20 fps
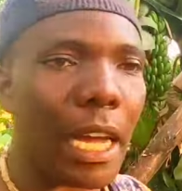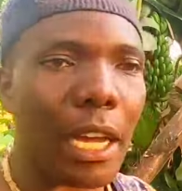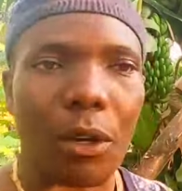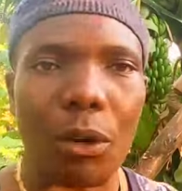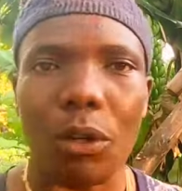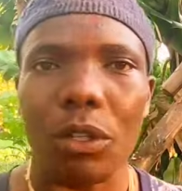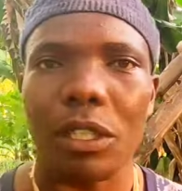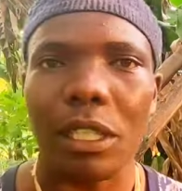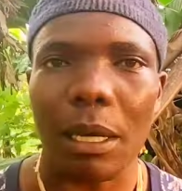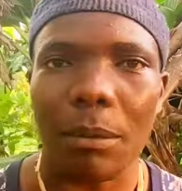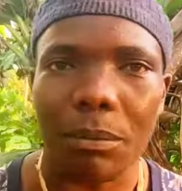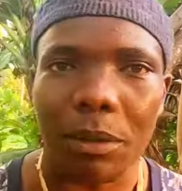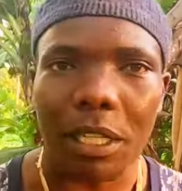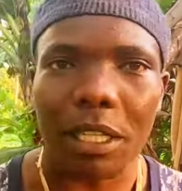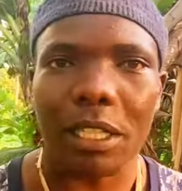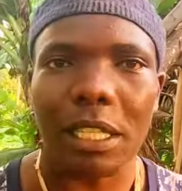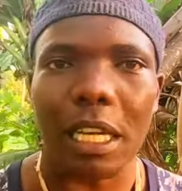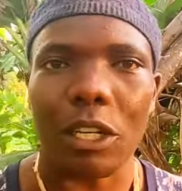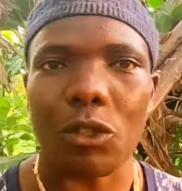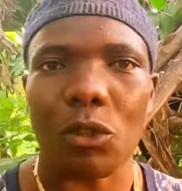I got some
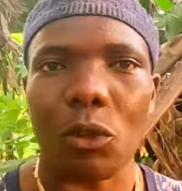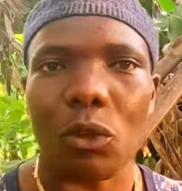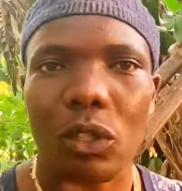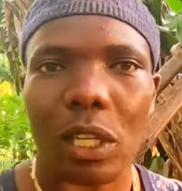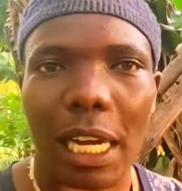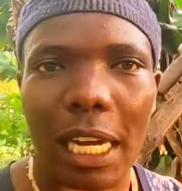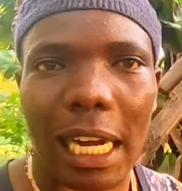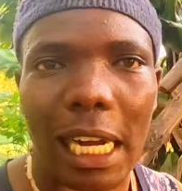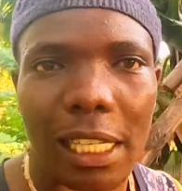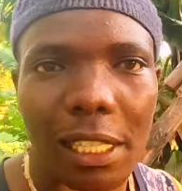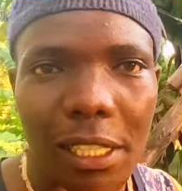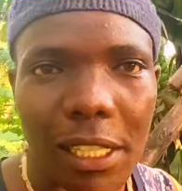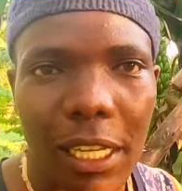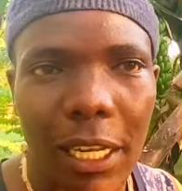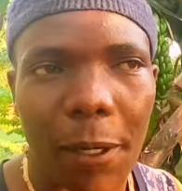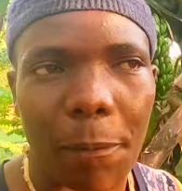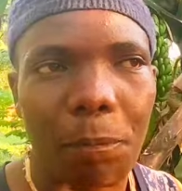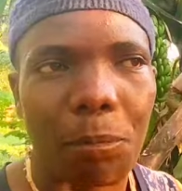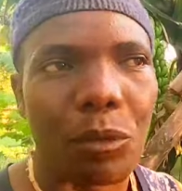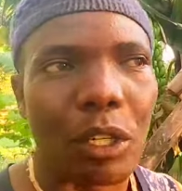things I saw suckers
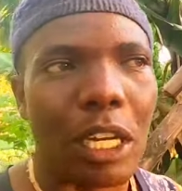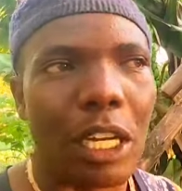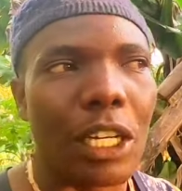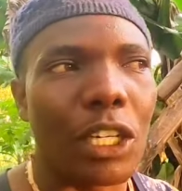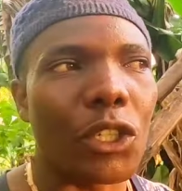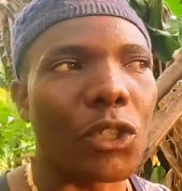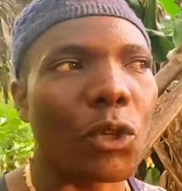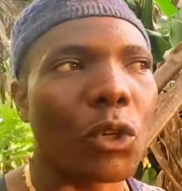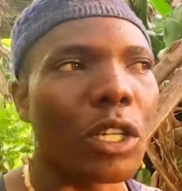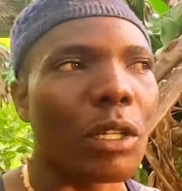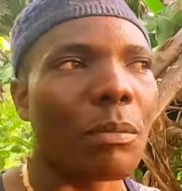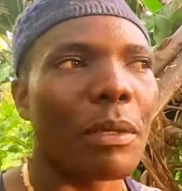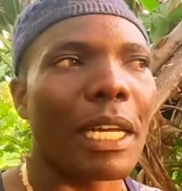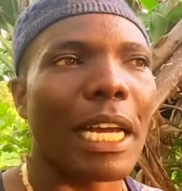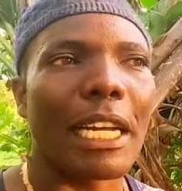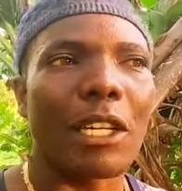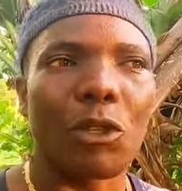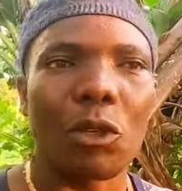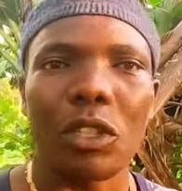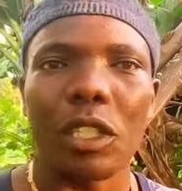there. He told
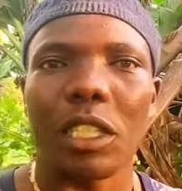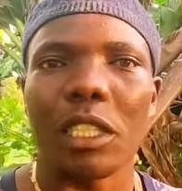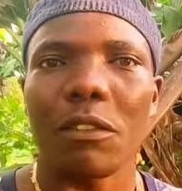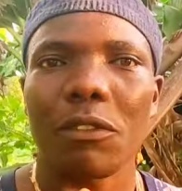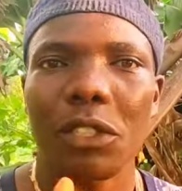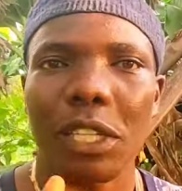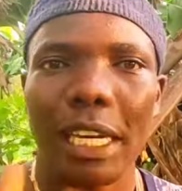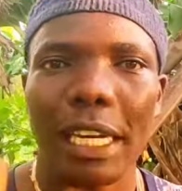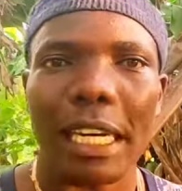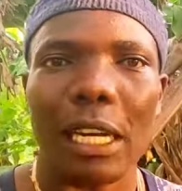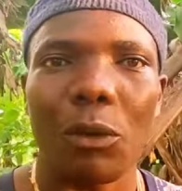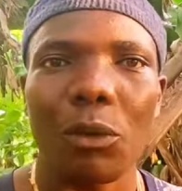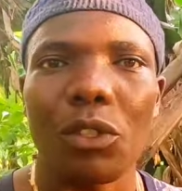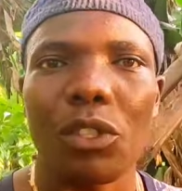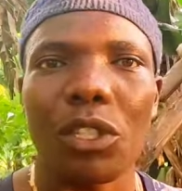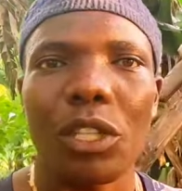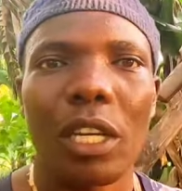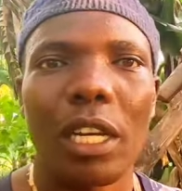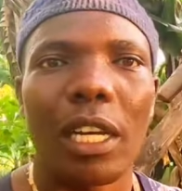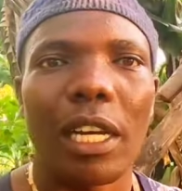me I don't give shout
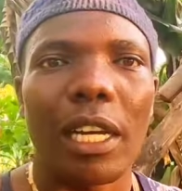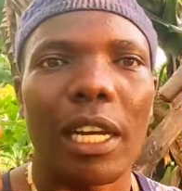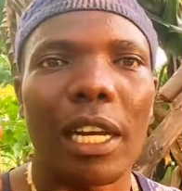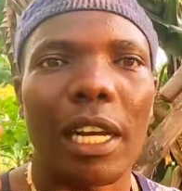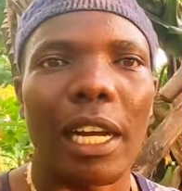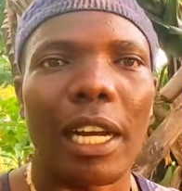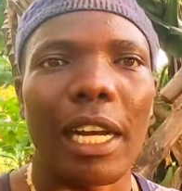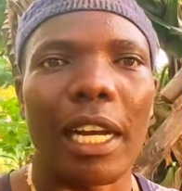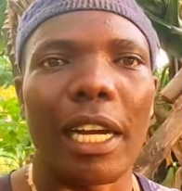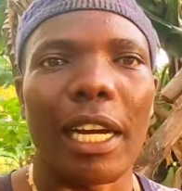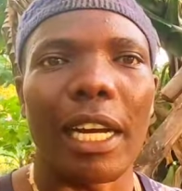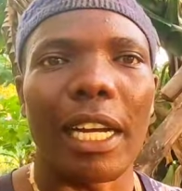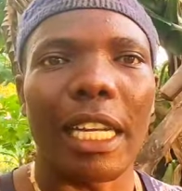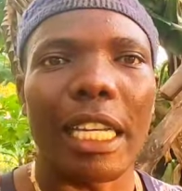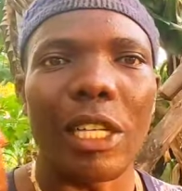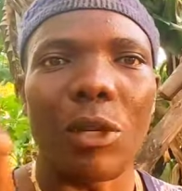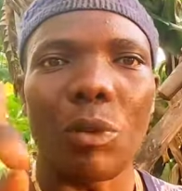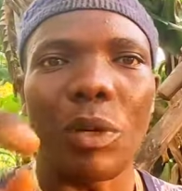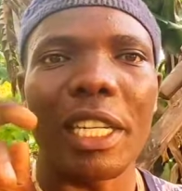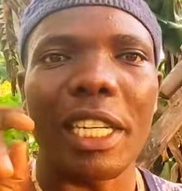outs uh,
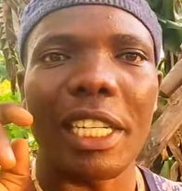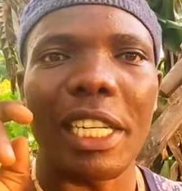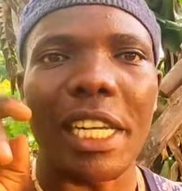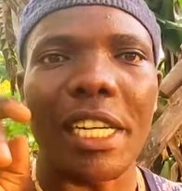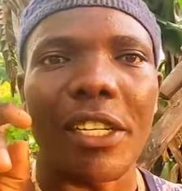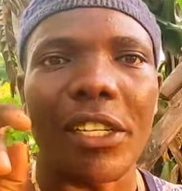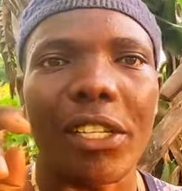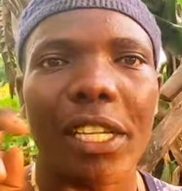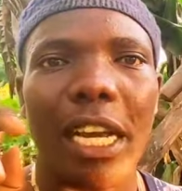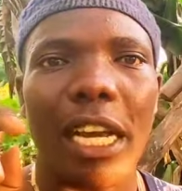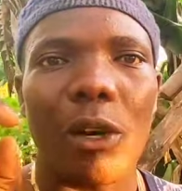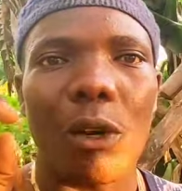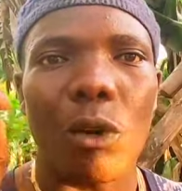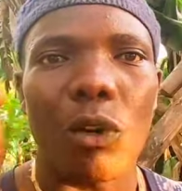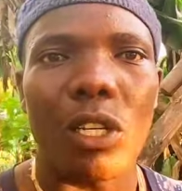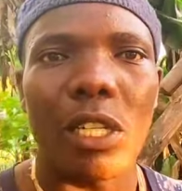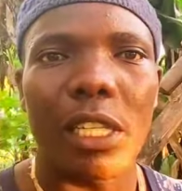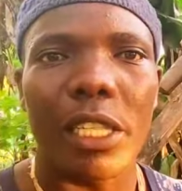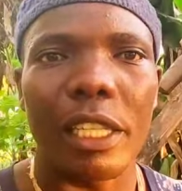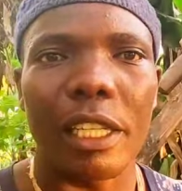in weekdays. I
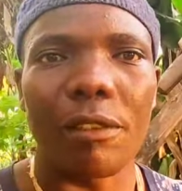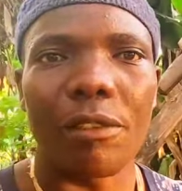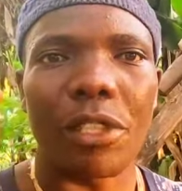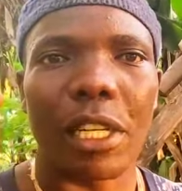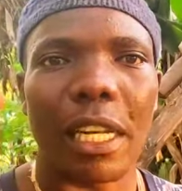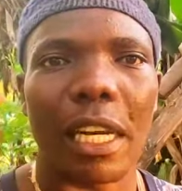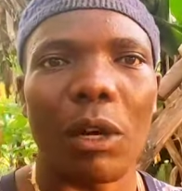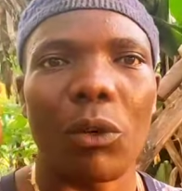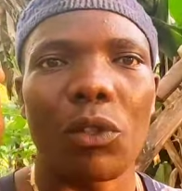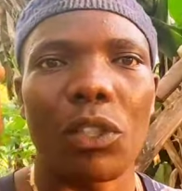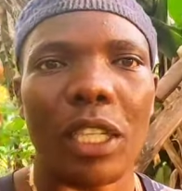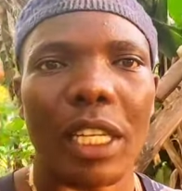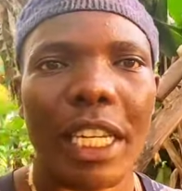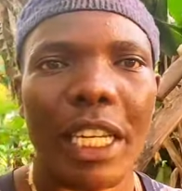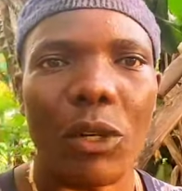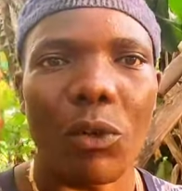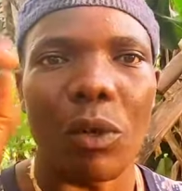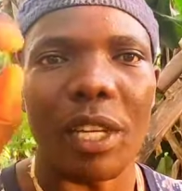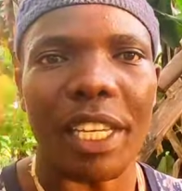only give shout out in